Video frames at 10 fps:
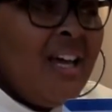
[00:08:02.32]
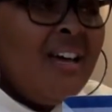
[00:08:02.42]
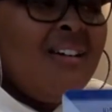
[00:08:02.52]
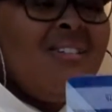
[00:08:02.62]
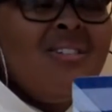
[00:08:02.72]

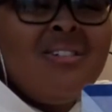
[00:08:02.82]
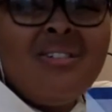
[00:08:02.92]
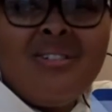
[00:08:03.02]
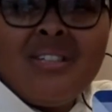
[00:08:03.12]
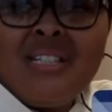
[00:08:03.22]
uh, or,
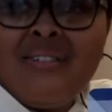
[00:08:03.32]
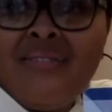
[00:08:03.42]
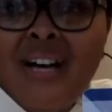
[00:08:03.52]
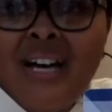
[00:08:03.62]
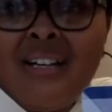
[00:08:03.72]
or the
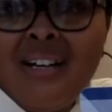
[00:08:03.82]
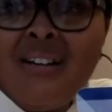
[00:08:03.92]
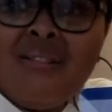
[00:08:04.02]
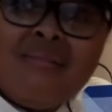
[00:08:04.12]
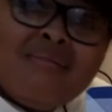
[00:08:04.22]
divine.
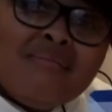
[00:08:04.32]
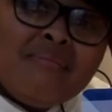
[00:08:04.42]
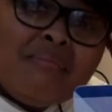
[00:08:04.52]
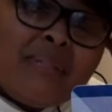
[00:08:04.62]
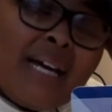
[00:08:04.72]
Oh,
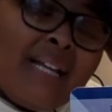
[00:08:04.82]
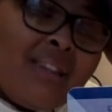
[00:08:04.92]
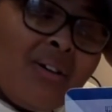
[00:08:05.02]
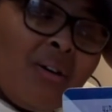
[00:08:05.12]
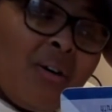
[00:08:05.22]
but I
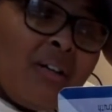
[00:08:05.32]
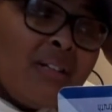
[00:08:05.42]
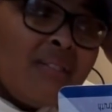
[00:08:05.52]
thought,